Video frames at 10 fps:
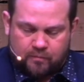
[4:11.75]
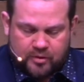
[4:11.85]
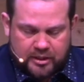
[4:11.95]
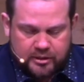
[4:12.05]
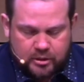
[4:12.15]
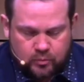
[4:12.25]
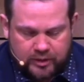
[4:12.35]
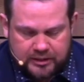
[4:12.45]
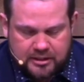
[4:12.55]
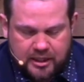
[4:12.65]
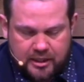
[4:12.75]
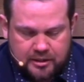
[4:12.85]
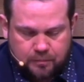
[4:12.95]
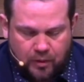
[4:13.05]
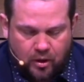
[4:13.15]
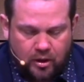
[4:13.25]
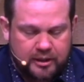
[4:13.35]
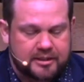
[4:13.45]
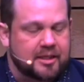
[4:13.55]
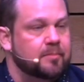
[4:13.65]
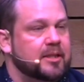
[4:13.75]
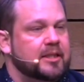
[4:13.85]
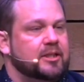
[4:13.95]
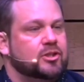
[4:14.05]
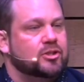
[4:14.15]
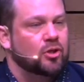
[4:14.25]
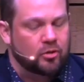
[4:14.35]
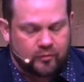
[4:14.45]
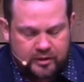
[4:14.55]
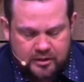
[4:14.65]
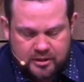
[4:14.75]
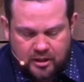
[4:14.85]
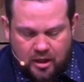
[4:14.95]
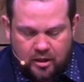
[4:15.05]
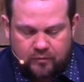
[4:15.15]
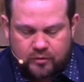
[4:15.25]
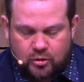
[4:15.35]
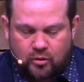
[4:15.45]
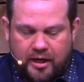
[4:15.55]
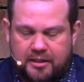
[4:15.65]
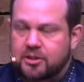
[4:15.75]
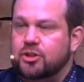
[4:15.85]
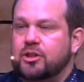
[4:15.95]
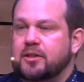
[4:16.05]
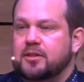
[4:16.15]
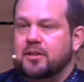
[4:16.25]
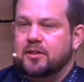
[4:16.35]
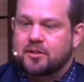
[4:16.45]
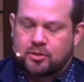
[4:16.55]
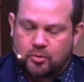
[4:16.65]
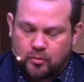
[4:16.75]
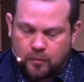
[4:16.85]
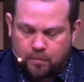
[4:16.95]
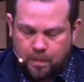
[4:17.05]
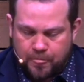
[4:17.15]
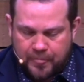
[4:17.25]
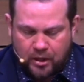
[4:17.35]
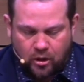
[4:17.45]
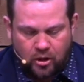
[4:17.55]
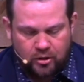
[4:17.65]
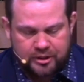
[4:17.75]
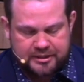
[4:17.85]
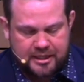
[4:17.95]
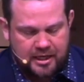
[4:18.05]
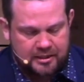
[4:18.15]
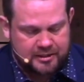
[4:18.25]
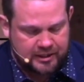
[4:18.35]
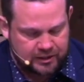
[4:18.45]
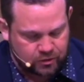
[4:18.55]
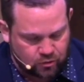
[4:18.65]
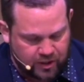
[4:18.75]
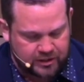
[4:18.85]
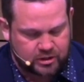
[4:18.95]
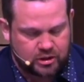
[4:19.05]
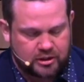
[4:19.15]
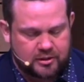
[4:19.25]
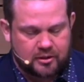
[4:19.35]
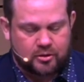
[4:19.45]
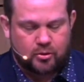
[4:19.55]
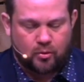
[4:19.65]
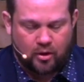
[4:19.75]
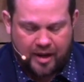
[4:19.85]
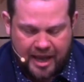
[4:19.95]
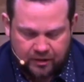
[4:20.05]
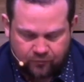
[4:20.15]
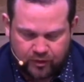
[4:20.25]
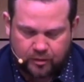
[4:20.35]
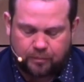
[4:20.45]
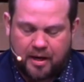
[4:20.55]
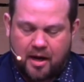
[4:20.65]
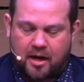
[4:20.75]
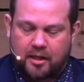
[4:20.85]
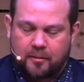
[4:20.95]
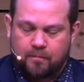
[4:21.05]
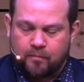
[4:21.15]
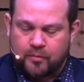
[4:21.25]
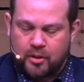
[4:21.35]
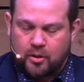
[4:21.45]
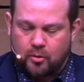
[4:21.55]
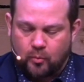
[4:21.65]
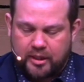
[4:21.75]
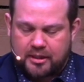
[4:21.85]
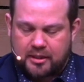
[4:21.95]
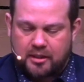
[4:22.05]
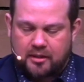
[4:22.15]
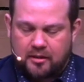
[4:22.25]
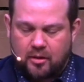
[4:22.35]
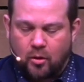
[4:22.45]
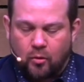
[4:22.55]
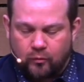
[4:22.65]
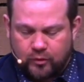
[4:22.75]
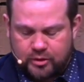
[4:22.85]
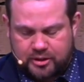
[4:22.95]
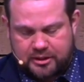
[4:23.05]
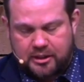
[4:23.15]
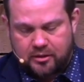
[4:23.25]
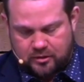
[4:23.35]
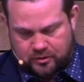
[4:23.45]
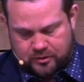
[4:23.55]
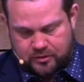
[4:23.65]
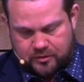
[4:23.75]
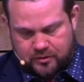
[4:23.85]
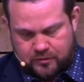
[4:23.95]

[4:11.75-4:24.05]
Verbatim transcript: And this is what it says: Paul and Timothy, servants of Christ Jesus, to all the saints in Christ Jesus who are at Philippi with the overseers.